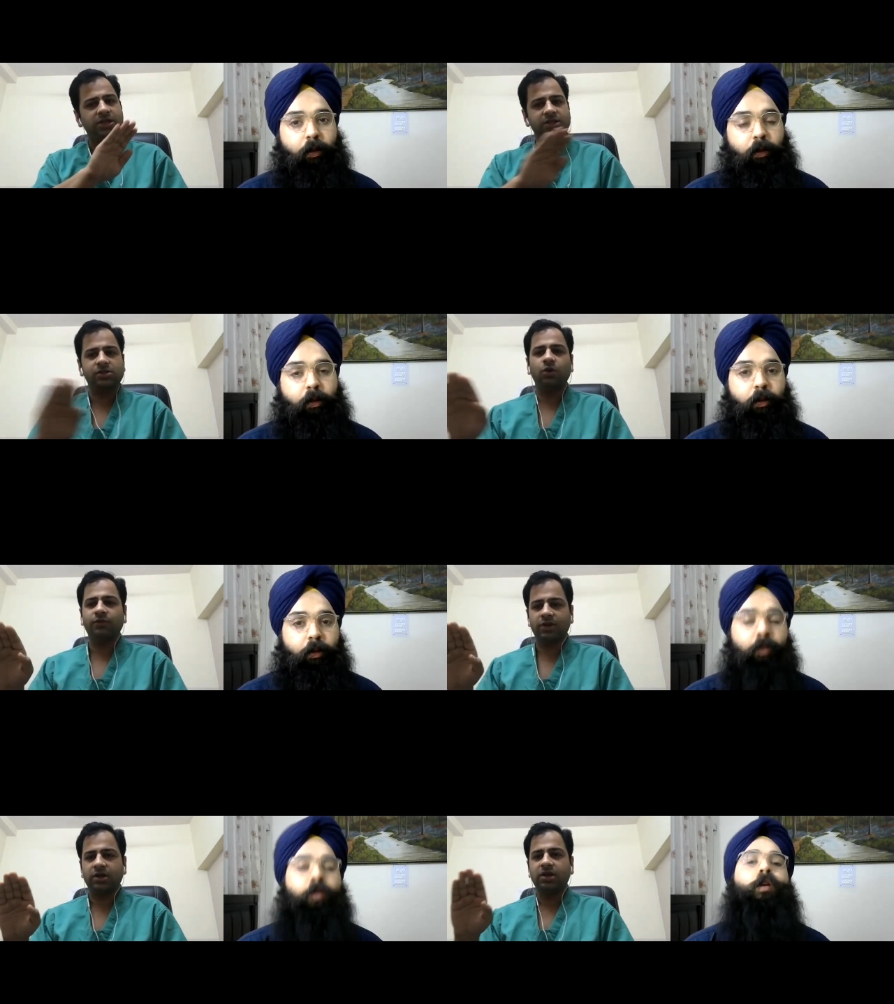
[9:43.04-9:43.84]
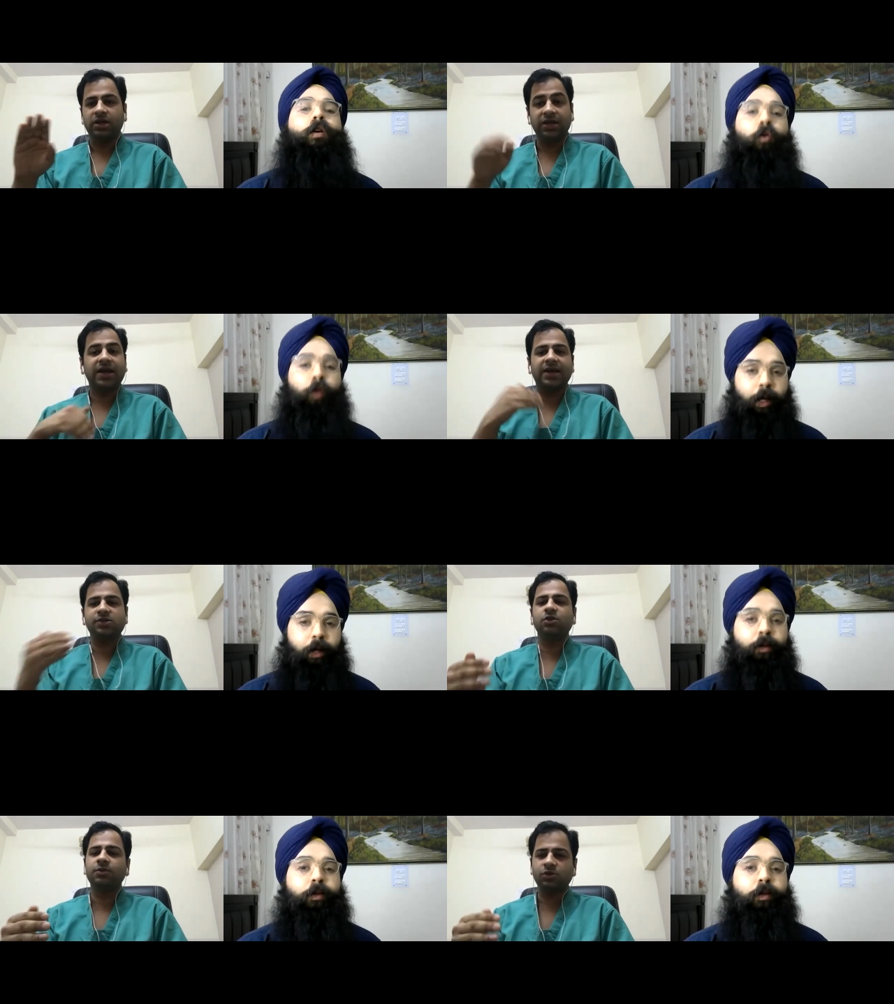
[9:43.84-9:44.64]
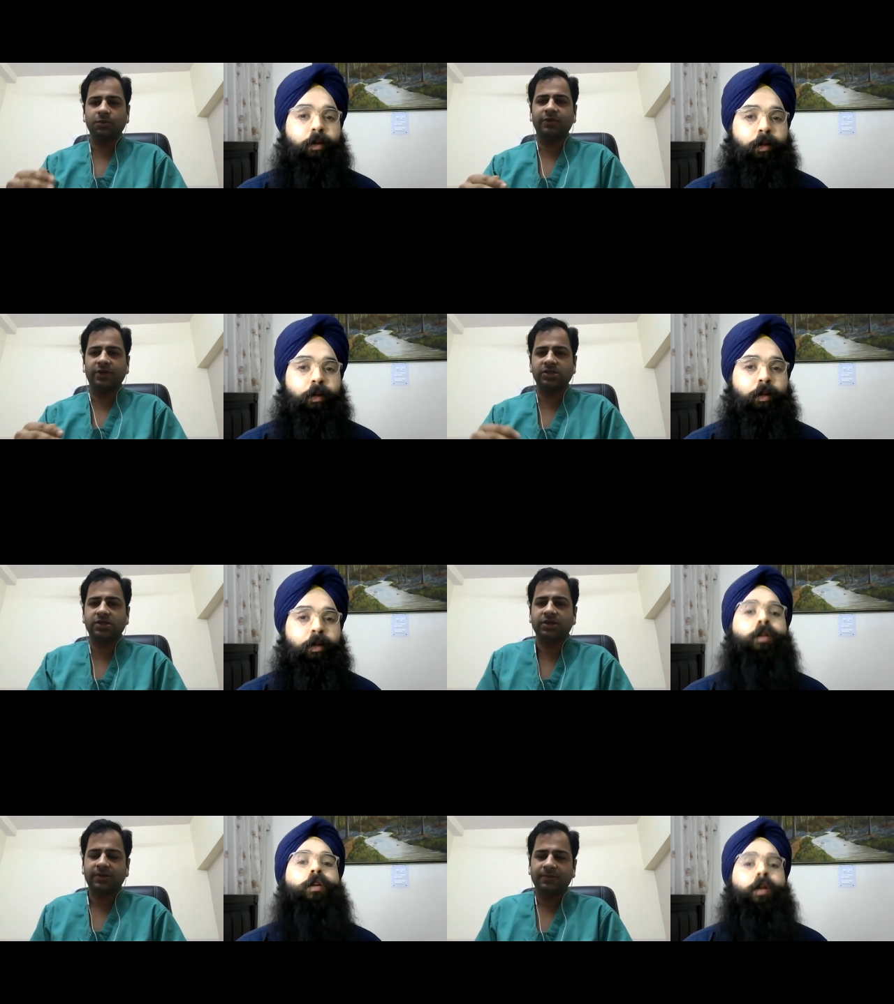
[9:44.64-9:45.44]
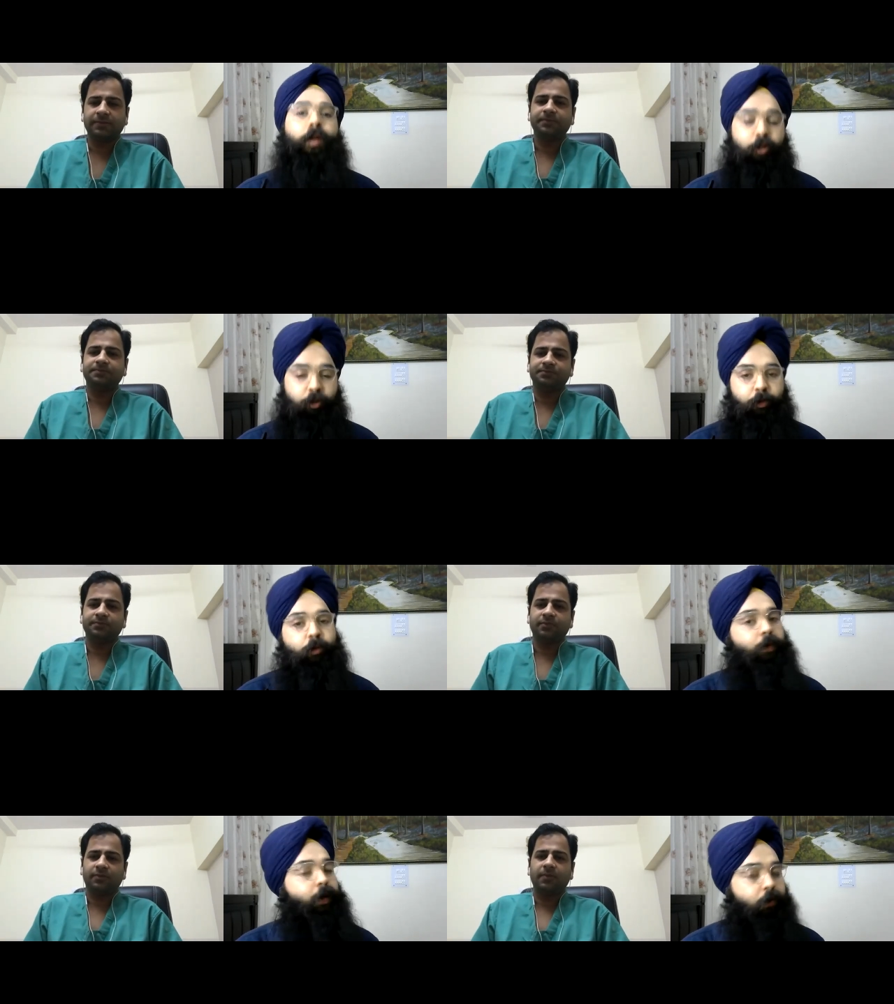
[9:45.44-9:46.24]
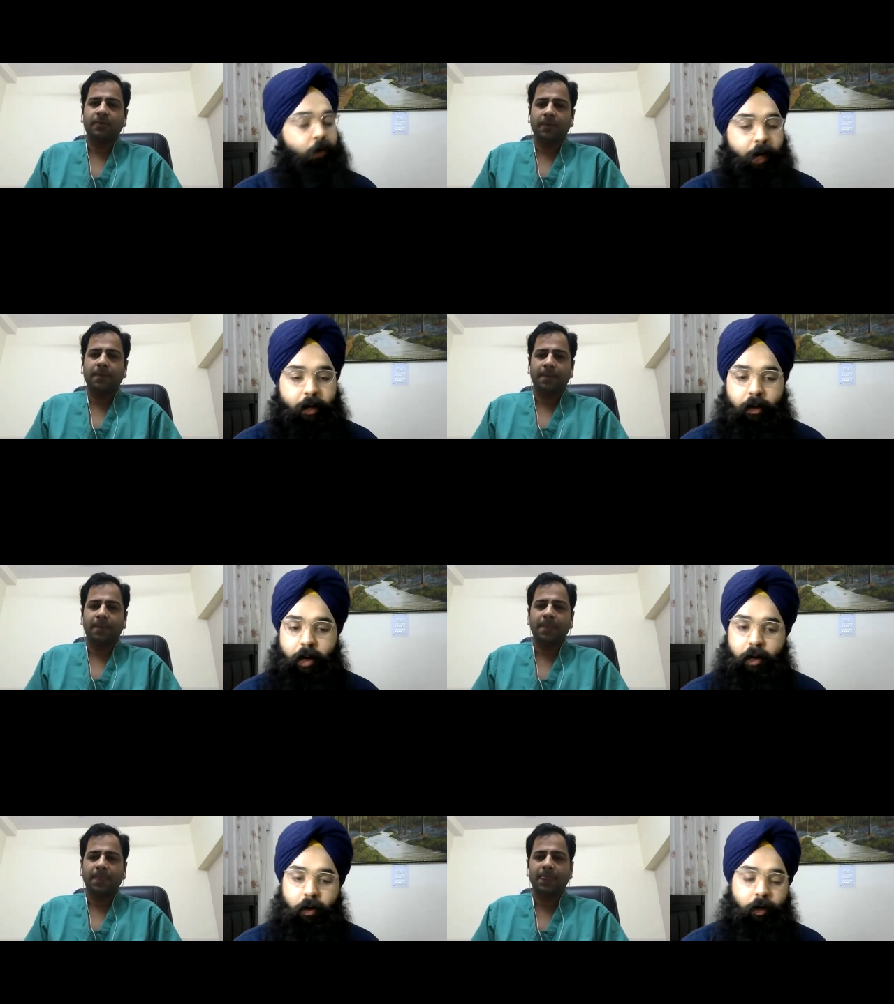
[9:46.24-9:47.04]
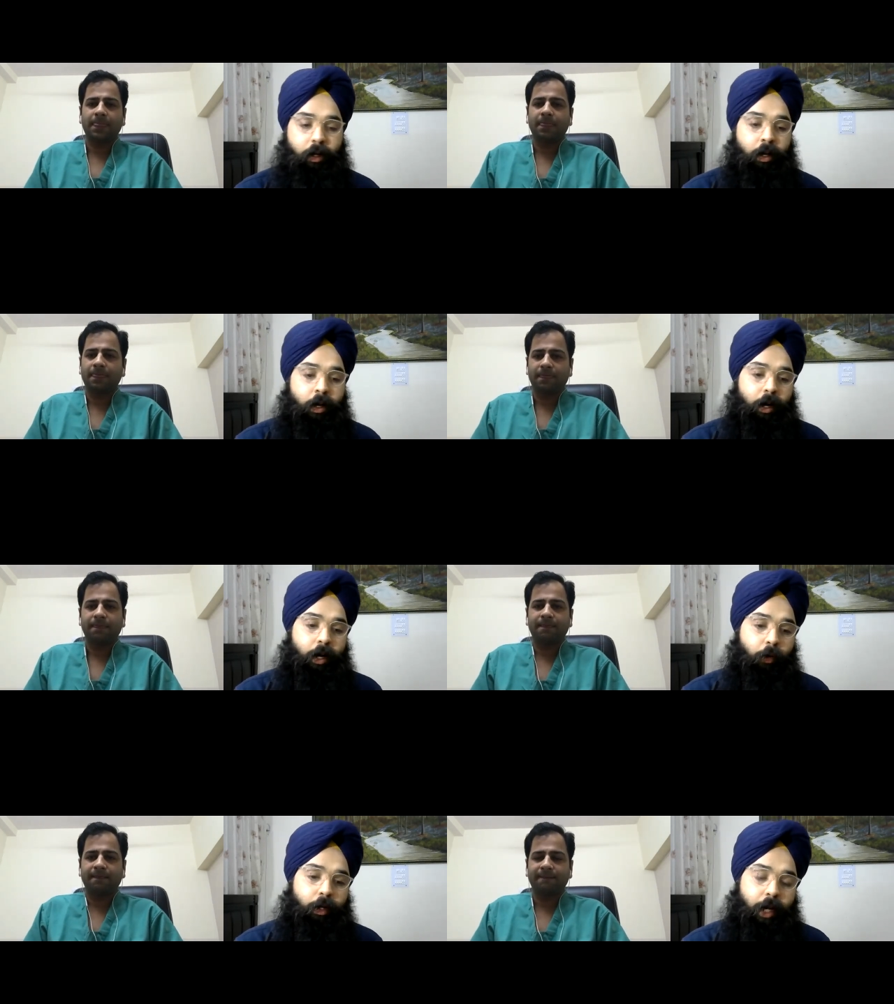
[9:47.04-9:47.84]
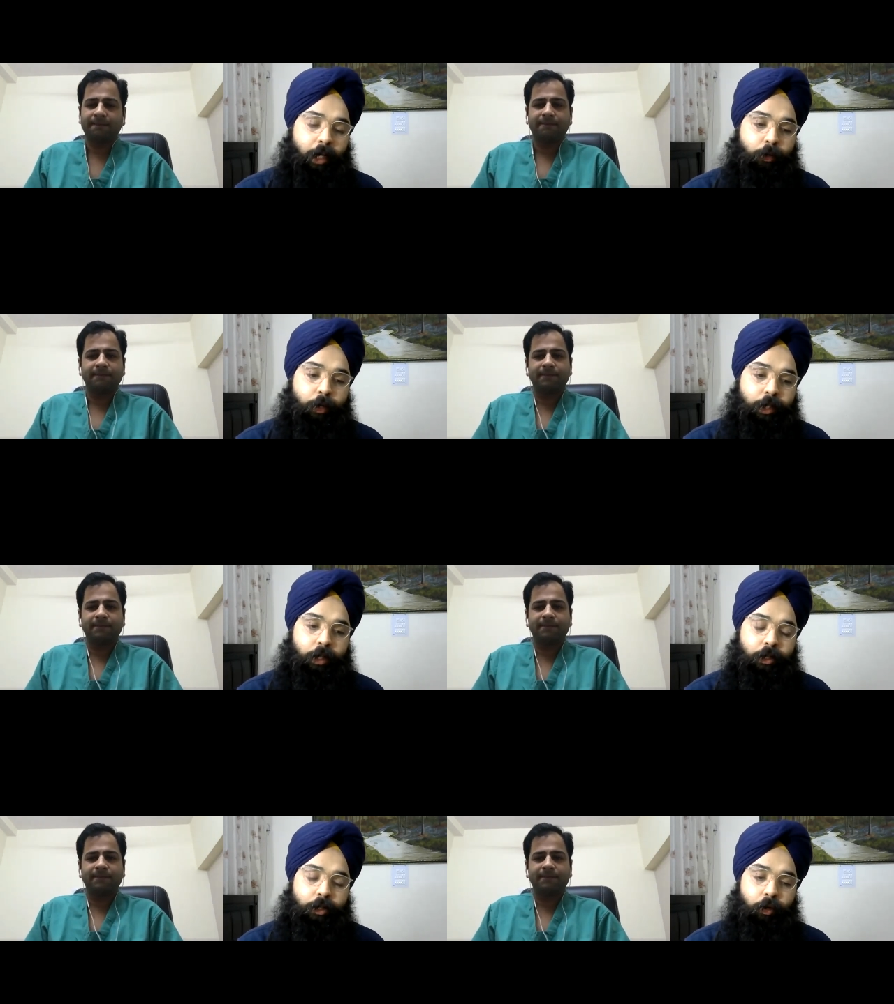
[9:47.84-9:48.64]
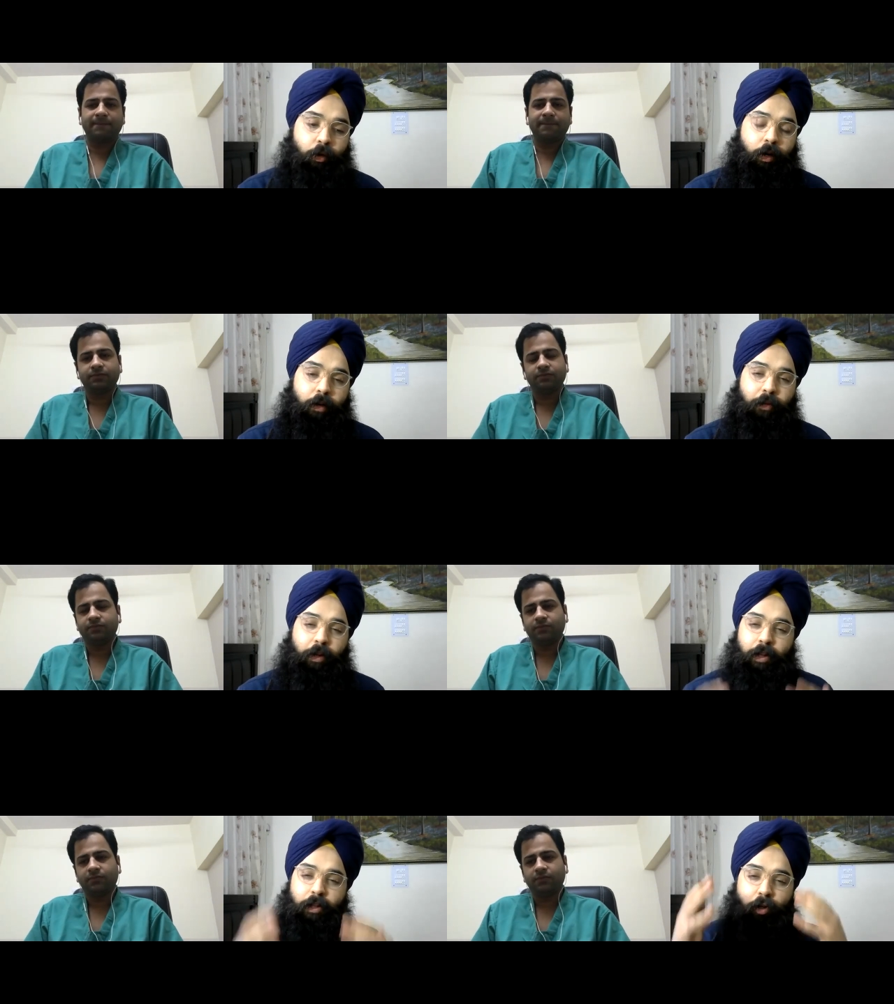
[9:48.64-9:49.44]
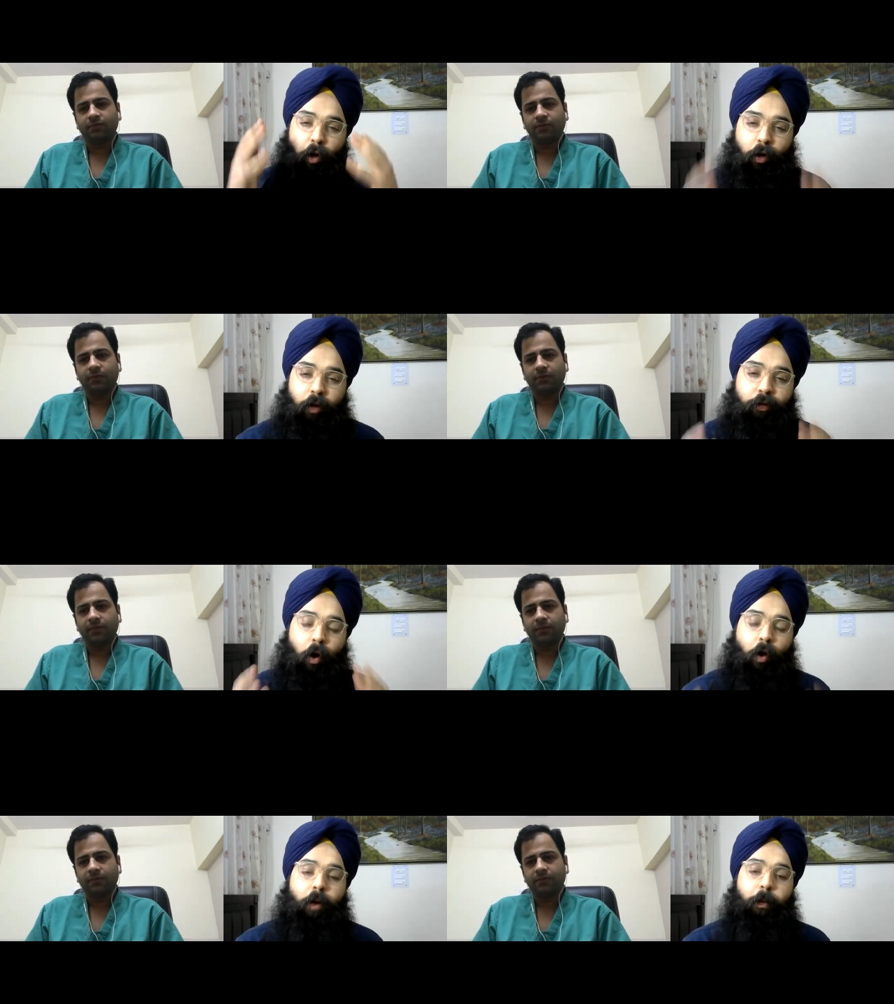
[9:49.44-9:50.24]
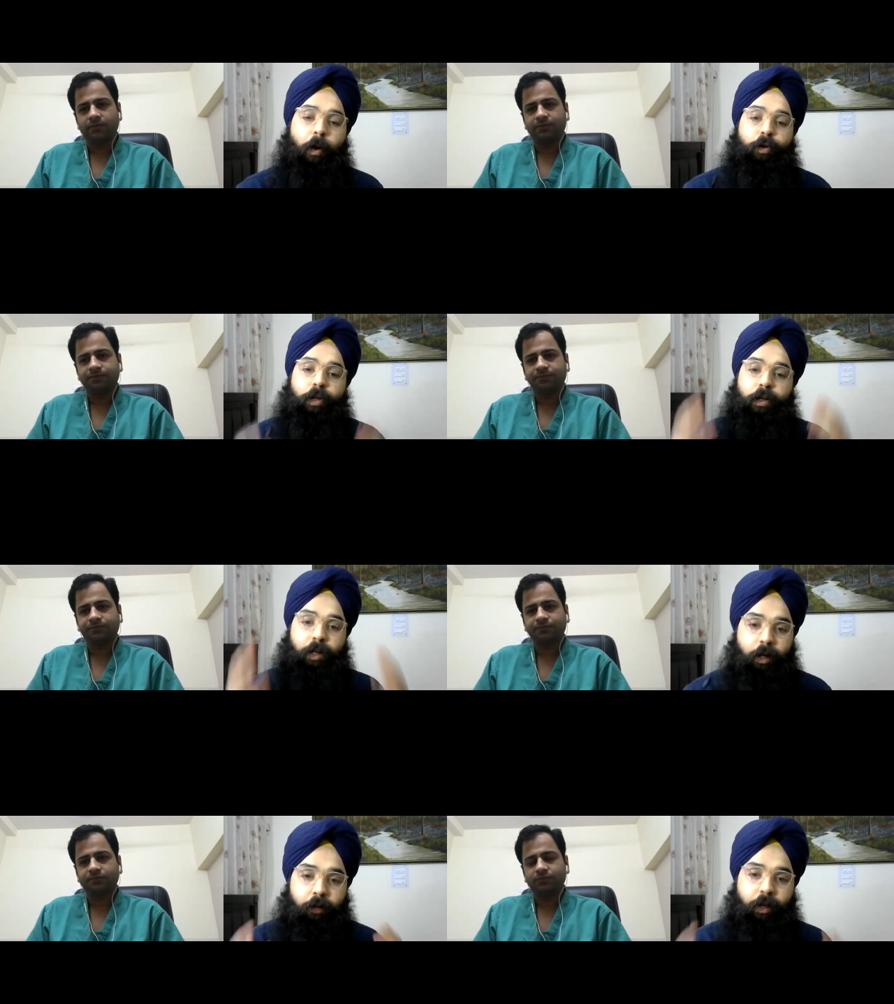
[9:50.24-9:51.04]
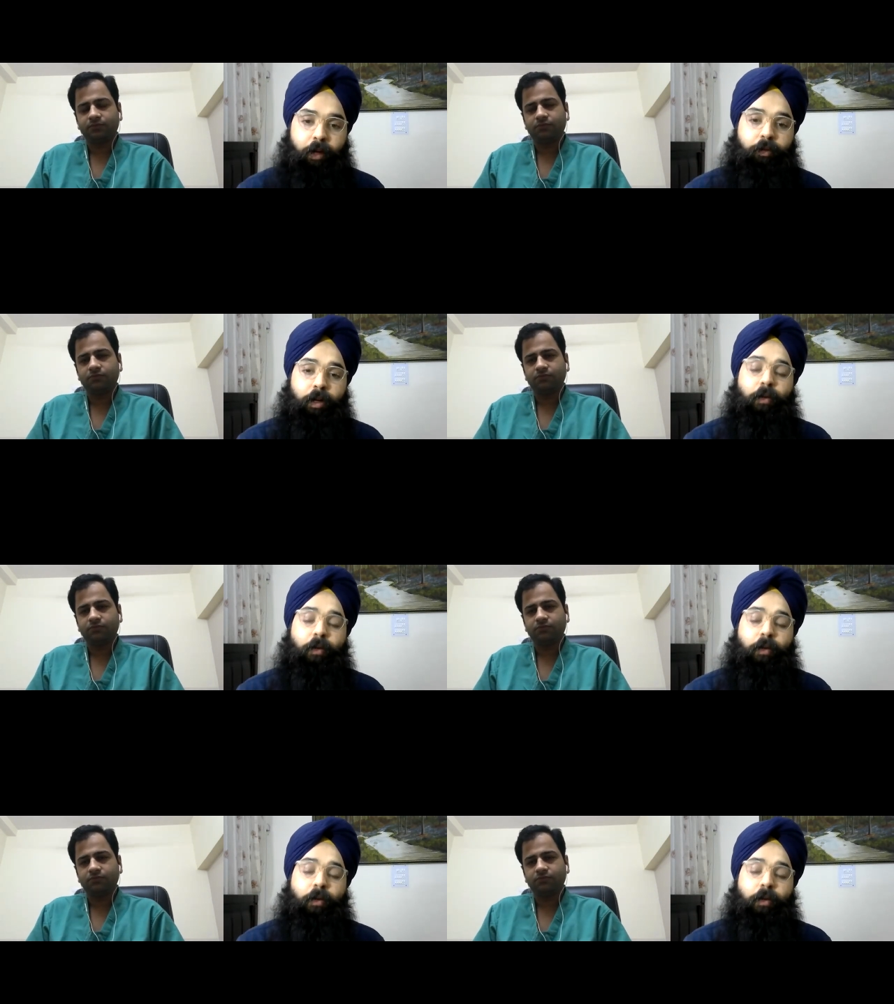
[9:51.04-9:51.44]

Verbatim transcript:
Speaker 1: and it's over. It okay. has to be supervised.
Speaker 2: Has to be supervised. So great, great doctor. Now the next question is, you know, there's a lot of talk about the third wave. The